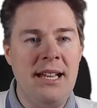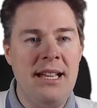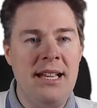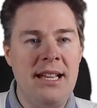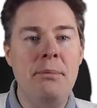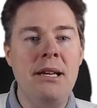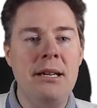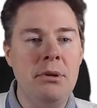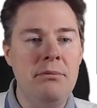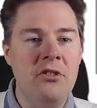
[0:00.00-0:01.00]
as the
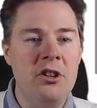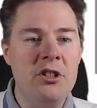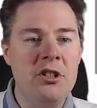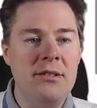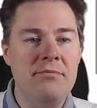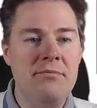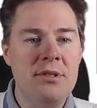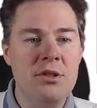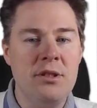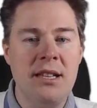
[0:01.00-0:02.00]
minimum version,
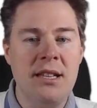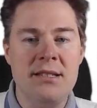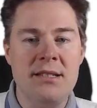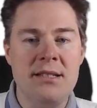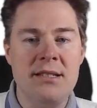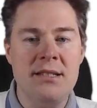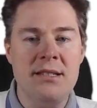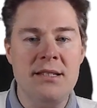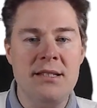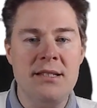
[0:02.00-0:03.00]
so it doesn't
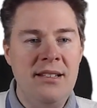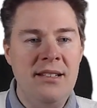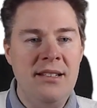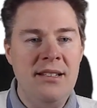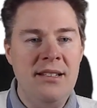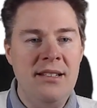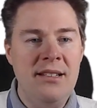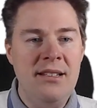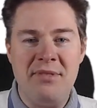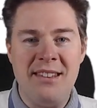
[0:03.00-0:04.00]

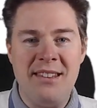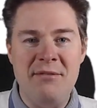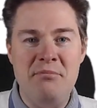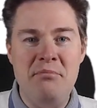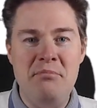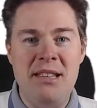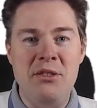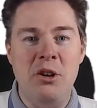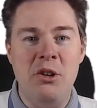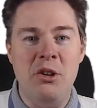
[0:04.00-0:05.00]
be
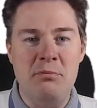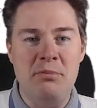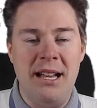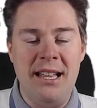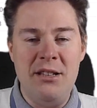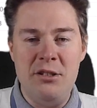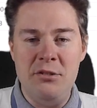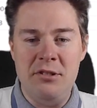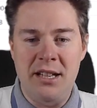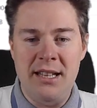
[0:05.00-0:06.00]
non-compliant
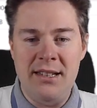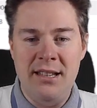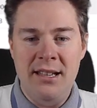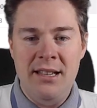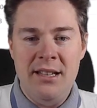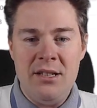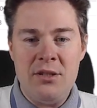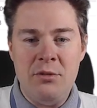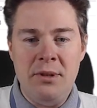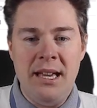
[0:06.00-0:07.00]
due to that.
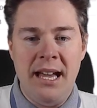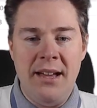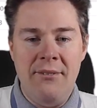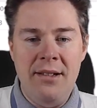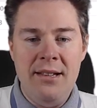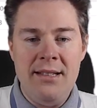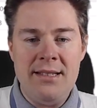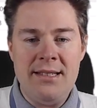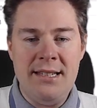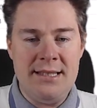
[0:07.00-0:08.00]
So we have
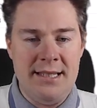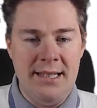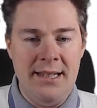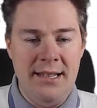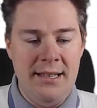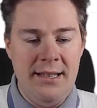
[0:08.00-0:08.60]
16,